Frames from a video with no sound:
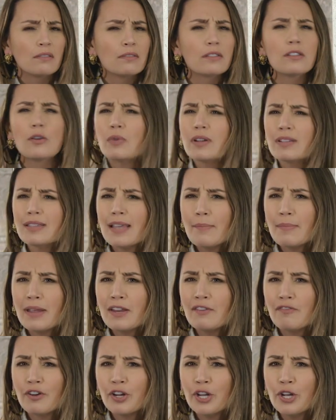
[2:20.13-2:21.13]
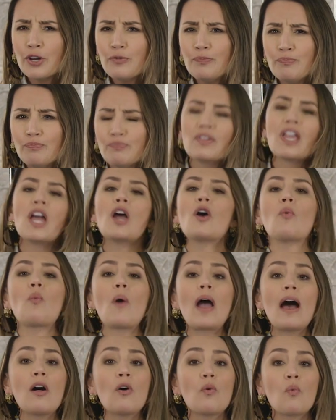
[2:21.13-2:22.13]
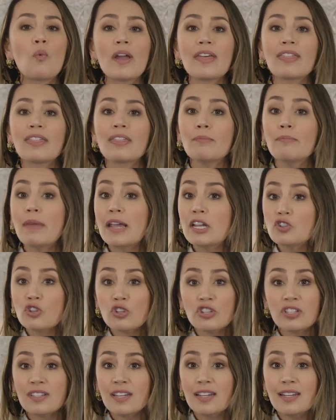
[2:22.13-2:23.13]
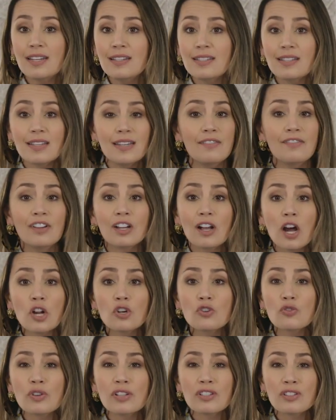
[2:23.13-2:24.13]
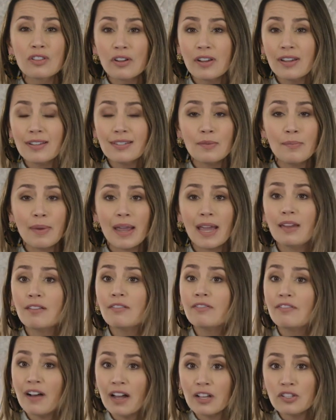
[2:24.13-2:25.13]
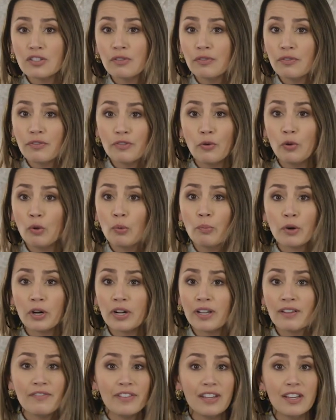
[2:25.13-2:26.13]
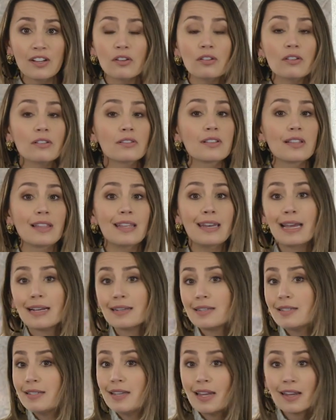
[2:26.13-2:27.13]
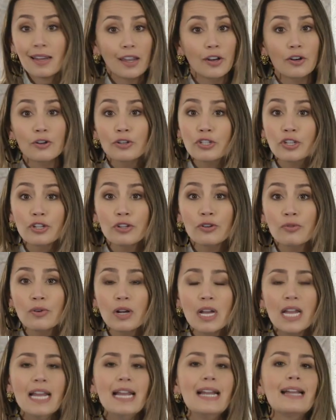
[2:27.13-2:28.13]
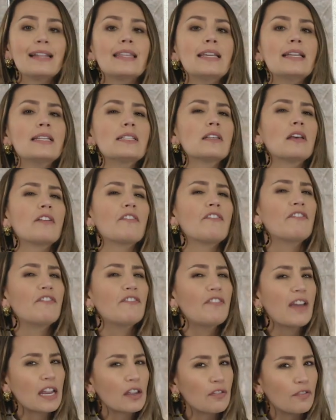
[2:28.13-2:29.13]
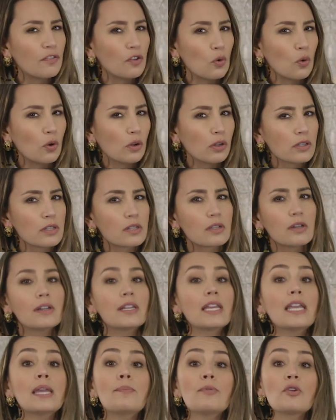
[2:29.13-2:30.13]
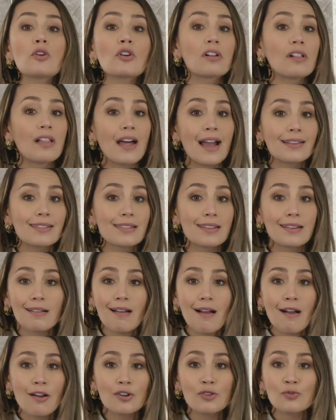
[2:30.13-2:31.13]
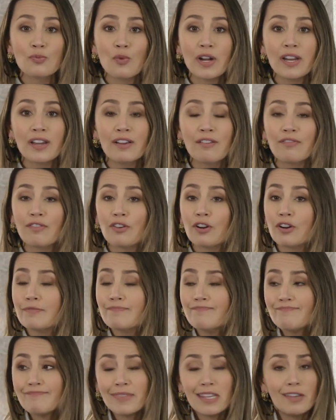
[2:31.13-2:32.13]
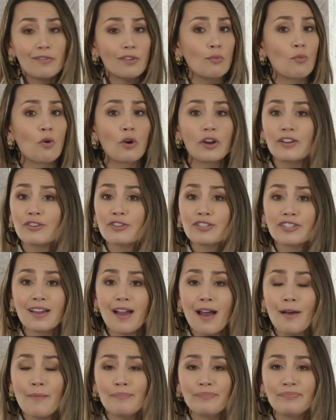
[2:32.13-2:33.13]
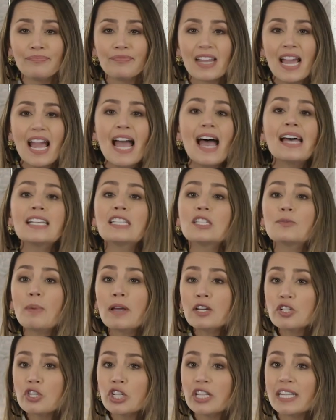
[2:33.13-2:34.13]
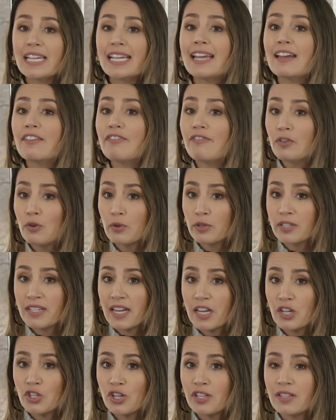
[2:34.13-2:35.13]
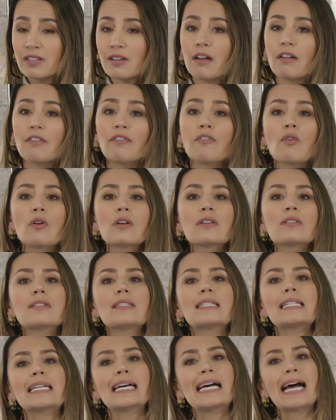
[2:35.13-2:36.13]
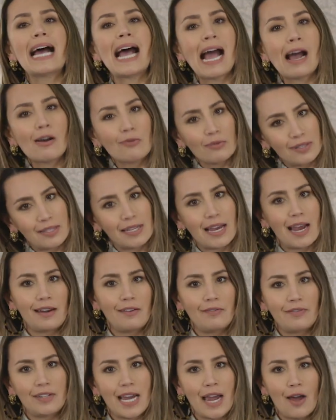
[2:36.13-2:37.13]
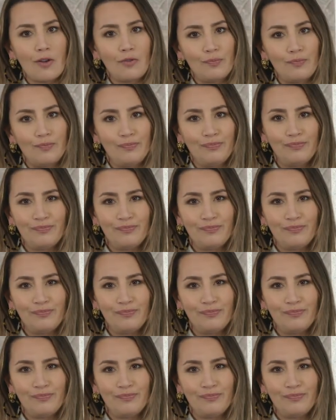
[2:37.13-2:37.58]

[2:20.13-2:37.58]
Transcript: So what does that mean for you? Well, with major cities and even countries looking to ban fossil fuel burning vehicles in the next decade or two, these fake fuels could keep your classic cars running for even more years to come, especially if fuel stations are forced outside of town.